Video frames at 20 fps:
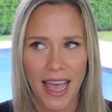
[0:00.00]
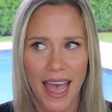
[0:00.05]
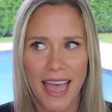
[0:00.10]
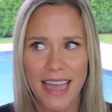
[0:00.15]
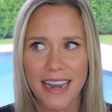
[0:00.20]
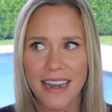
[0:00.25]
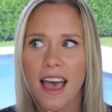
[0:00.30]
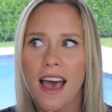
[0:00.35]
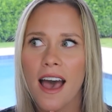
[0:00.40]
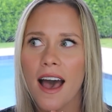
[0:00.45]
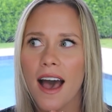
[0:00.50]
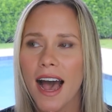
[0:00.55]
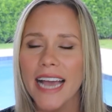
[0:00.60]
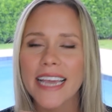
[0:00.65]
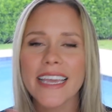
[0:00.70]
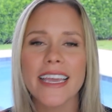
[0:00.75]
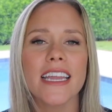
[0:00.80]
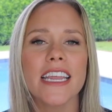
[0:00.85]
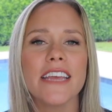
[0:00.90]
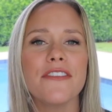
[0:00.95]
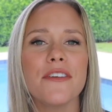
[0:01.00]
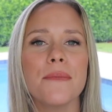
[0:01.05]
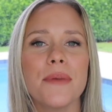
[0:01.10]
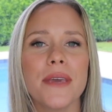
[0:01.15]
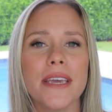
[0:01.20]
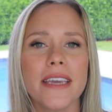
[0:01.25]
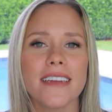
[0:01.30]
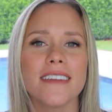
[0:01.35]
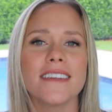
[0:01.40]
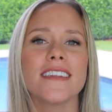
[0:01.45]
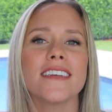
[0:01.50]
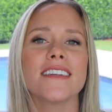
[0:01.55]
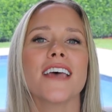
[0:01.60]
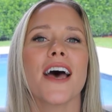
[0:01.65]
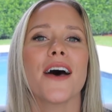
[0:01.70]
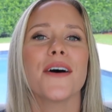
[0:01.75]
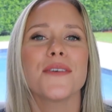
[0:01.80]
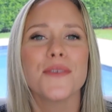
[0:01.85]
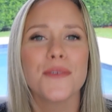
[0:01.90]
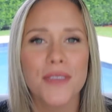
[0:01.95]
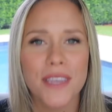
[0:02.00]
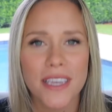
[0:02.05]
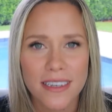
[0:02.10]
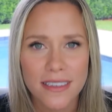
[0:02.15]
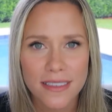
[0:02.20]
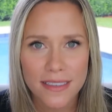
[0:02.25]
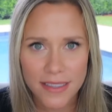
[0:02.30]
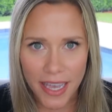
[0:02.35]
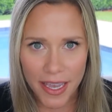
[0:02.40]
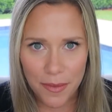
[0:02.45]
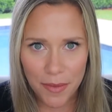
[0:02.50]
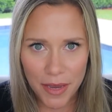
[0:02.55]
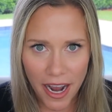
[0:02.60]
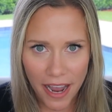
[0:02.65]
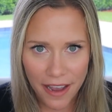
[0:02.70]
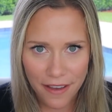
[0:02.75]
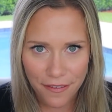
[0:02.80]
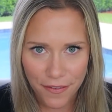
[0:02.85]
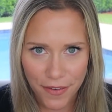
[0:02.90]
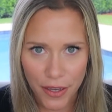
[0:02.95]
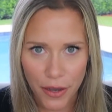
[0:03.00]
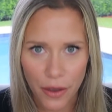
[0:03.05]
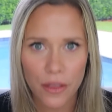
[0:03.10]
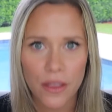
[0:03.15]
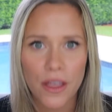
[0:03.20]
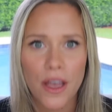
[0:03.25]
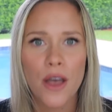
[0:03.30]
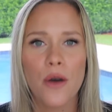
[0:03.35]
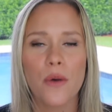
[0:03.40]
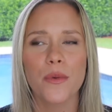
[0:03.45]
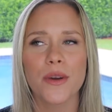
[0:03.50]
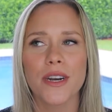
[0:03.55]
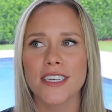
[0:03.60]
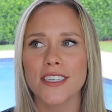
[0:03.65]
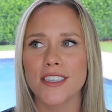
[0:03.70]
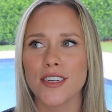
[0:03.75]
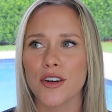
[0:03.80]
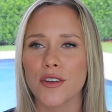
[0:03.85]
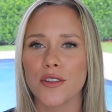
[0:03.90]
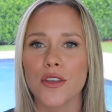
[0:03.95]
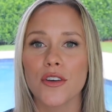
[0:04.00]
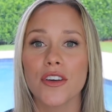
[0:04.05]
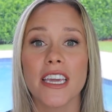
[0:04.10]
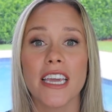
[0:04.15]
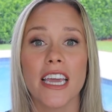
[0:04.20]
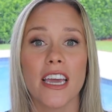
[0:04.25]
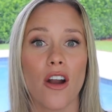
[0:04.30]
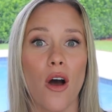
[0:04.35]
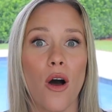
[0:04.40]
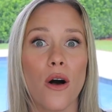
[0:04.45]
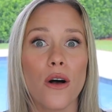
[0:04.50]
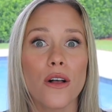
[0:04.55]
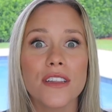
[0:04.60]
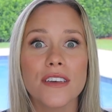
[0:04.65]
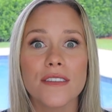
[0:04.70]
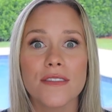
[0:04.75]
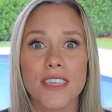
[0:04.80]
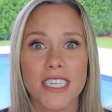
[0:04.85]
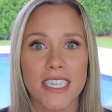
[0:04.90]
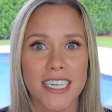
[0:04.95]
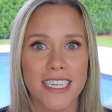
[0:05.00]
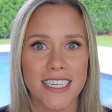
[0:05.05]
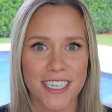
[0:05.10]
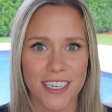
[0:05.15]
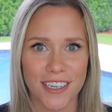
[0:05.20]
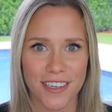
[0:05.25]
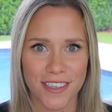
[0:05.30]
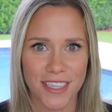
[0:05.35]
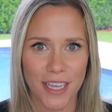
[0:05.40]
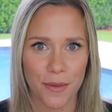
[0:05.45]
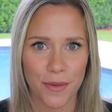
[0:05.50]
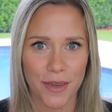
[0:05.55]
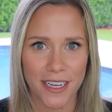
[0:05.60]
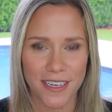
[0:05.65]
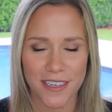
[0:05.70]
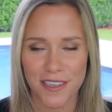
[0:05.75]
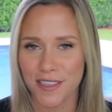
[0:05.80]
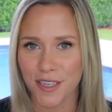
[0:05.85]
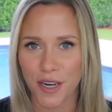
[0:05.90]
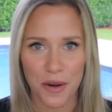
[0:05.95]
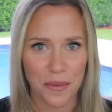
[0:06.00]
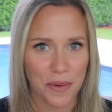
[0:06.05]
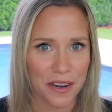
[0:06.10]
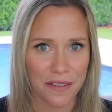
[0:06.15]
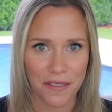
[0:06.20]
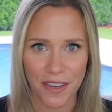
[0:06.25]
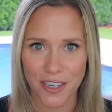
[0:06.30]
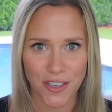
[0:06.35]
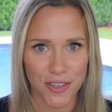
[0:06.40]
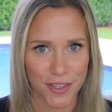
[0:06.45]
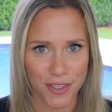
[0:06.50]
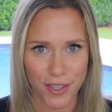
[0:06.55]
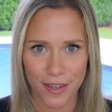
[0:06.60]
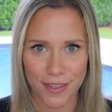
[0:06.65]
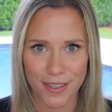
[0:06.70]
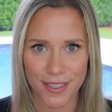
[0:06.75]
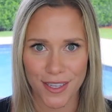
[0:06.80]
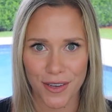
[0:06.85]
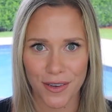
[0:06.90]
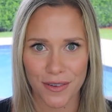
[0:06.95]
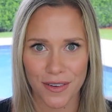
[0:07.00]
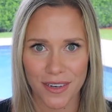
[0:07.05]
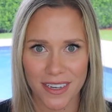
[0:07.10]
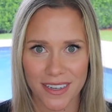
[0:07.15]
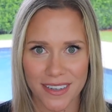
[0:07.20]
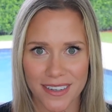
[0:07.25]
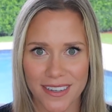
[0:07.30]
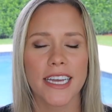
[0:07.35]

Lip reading: And I can't even begin to tell you the excitement I feel when I start looking at all of the details that we get to start renovations on soon.